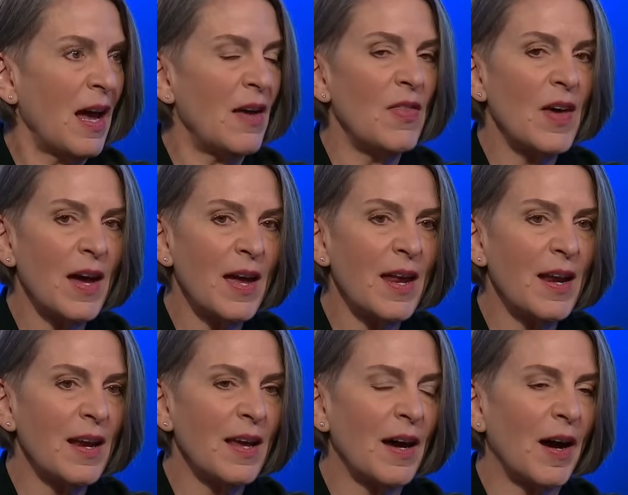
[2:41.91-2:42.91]
And
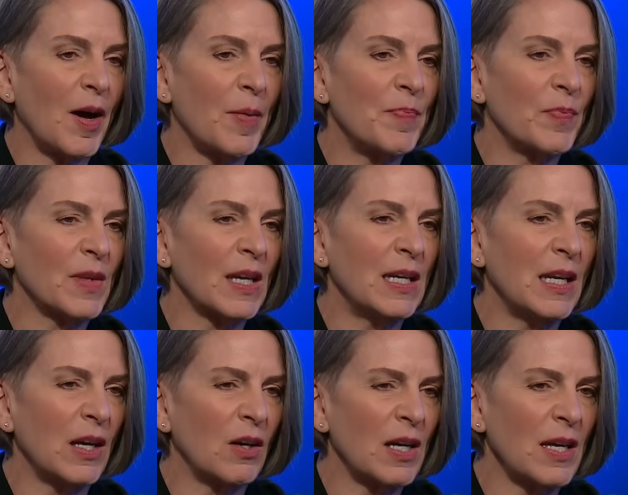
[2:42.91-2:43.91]
then um, an
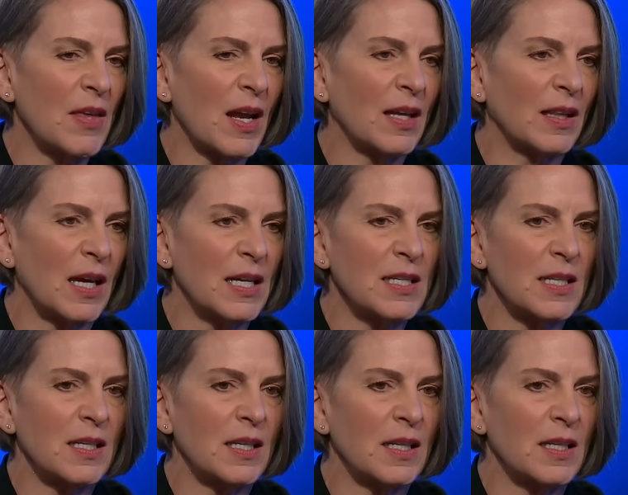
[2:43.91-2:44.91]
area that I like
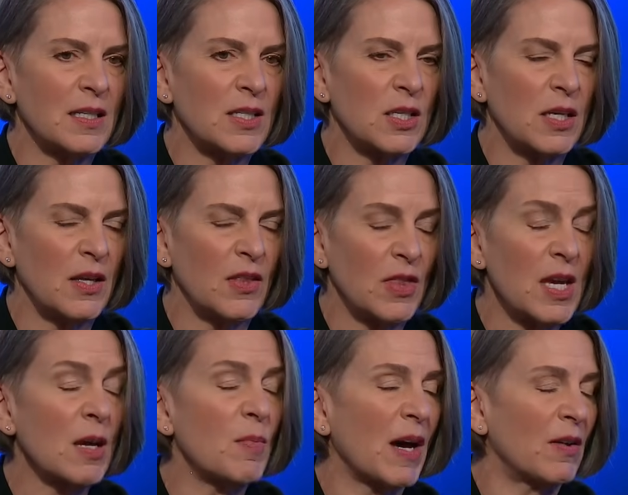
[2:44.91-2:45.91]
to, to
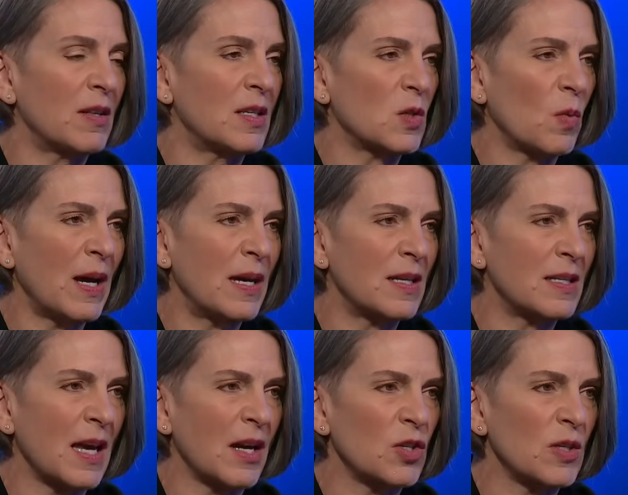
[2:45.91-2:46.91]
think about in this way
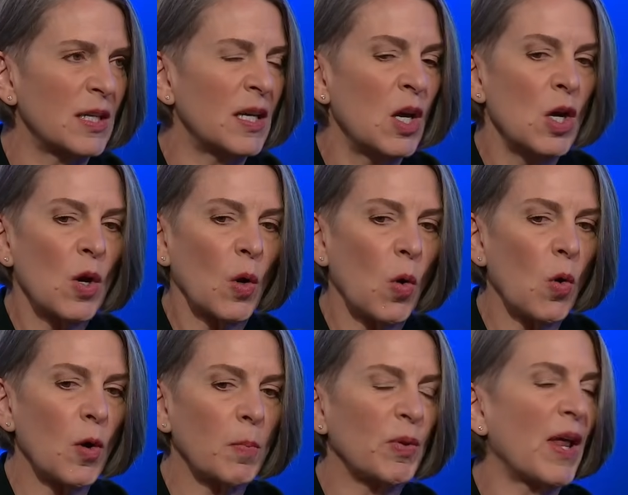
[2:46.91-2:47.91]
is actually
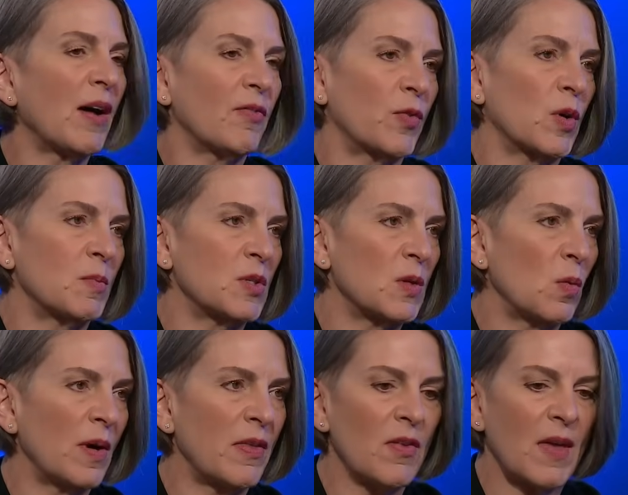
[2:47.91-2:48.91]
core platforms,
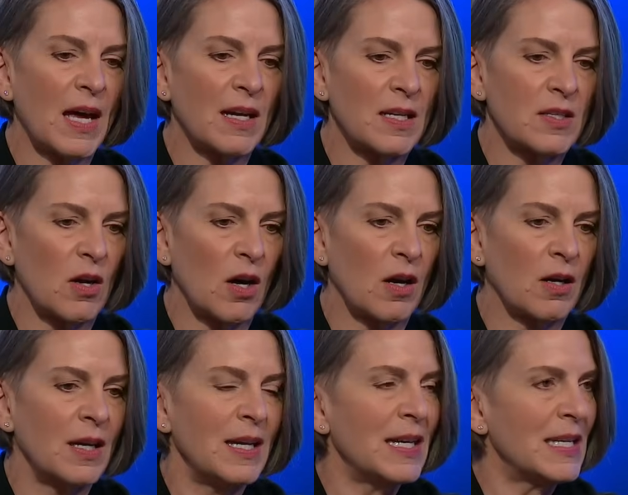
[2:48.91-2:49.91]
whether that is
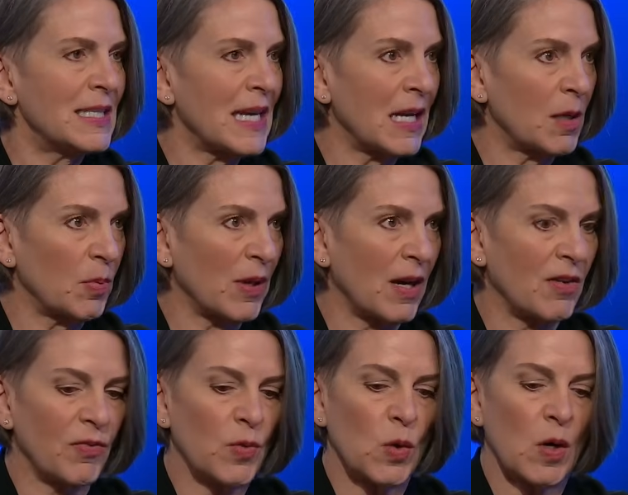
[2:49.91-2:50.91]
our data
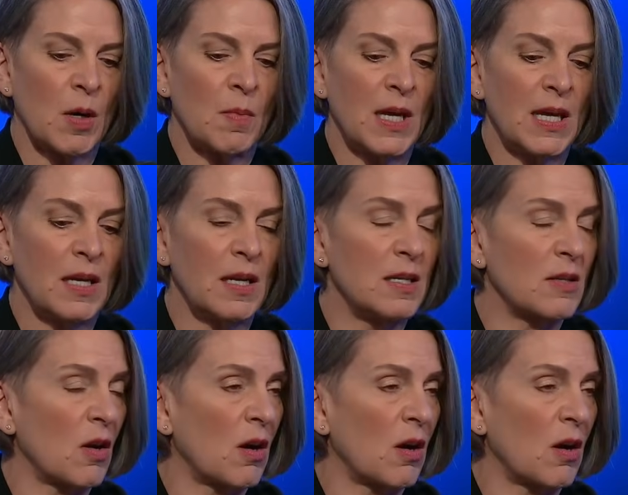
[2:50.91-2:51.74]
platform, it is